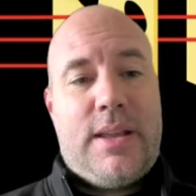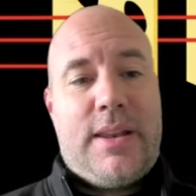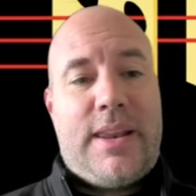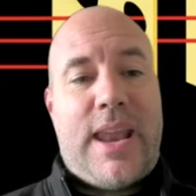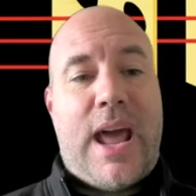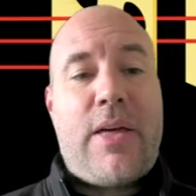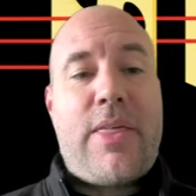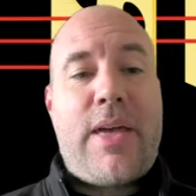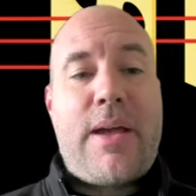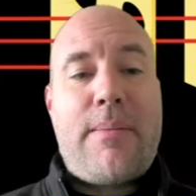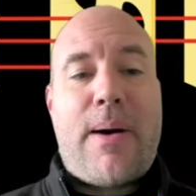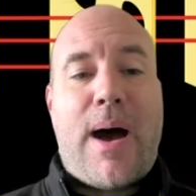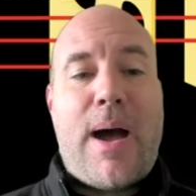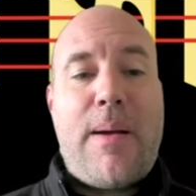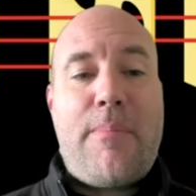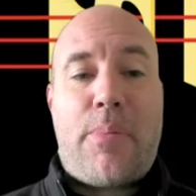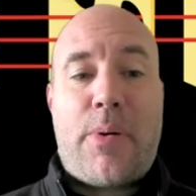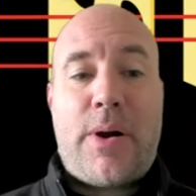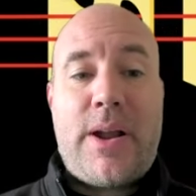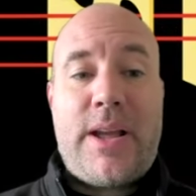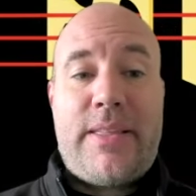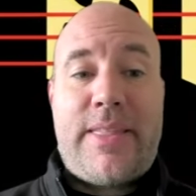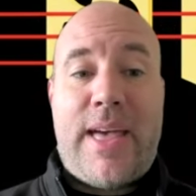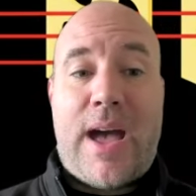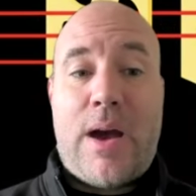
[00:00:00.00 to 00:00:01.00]
Now, they might
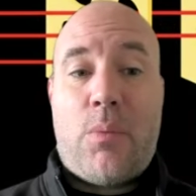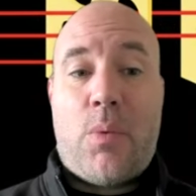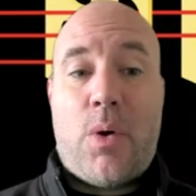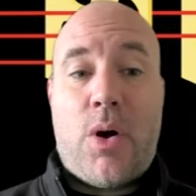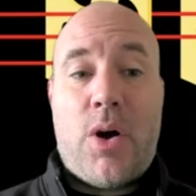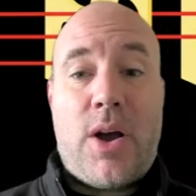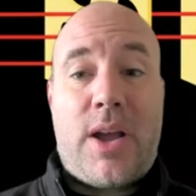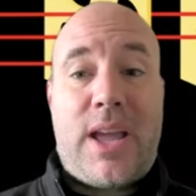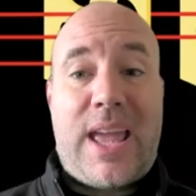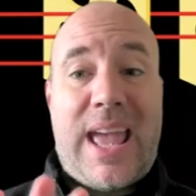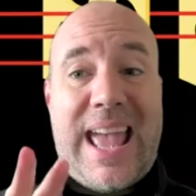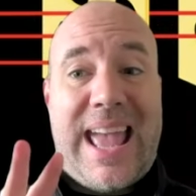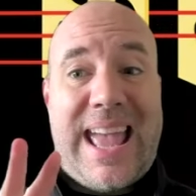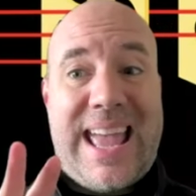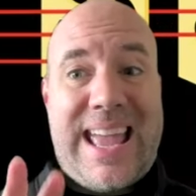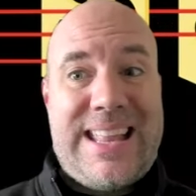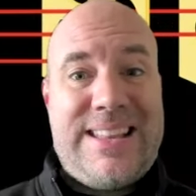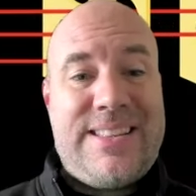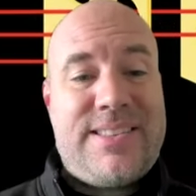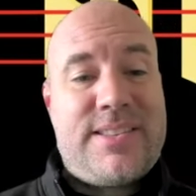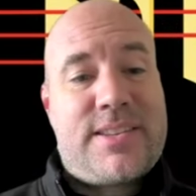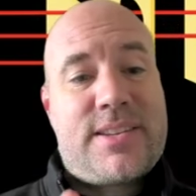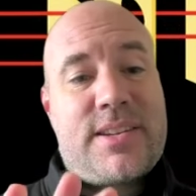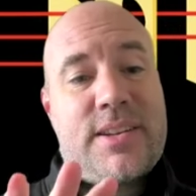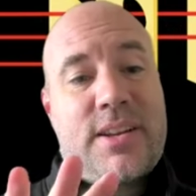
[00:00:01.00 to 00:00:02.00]
bring that work
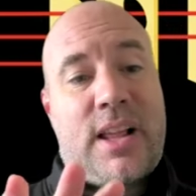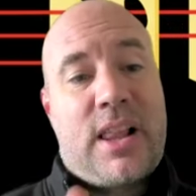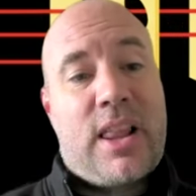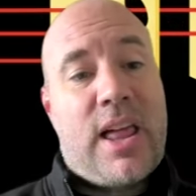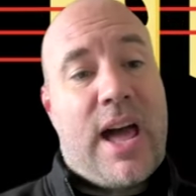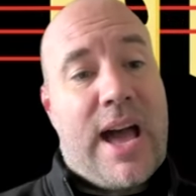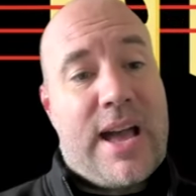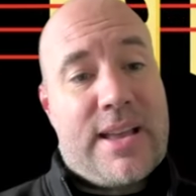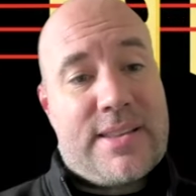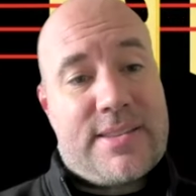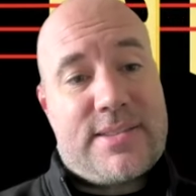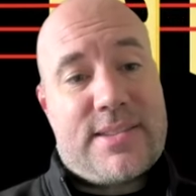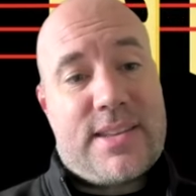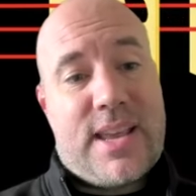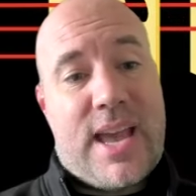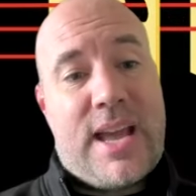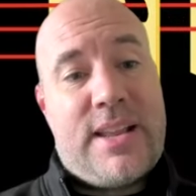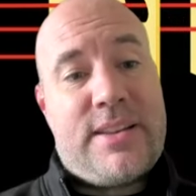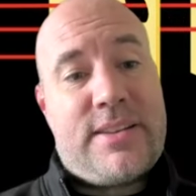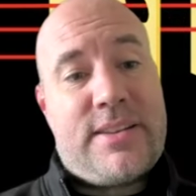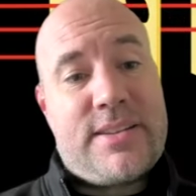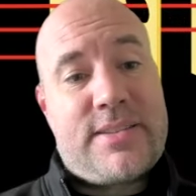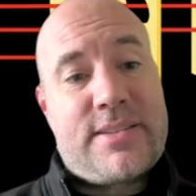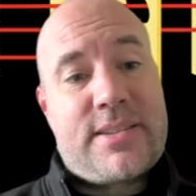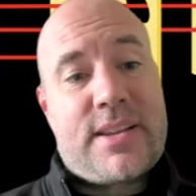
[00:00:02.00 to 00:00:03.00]
into class
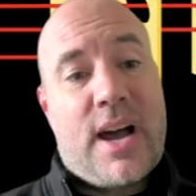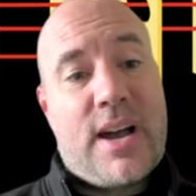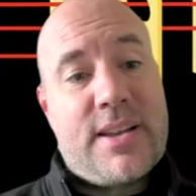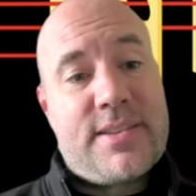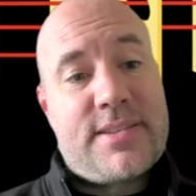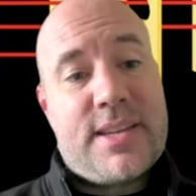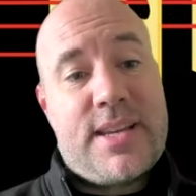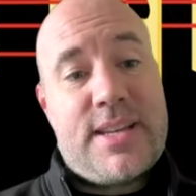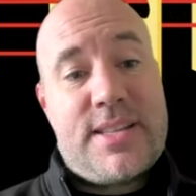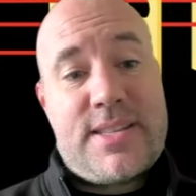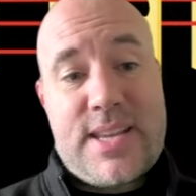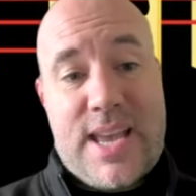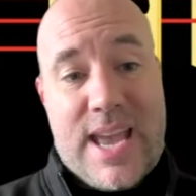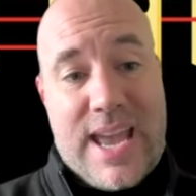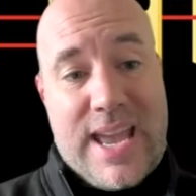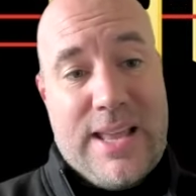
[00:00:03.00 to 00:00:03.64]
and discuss it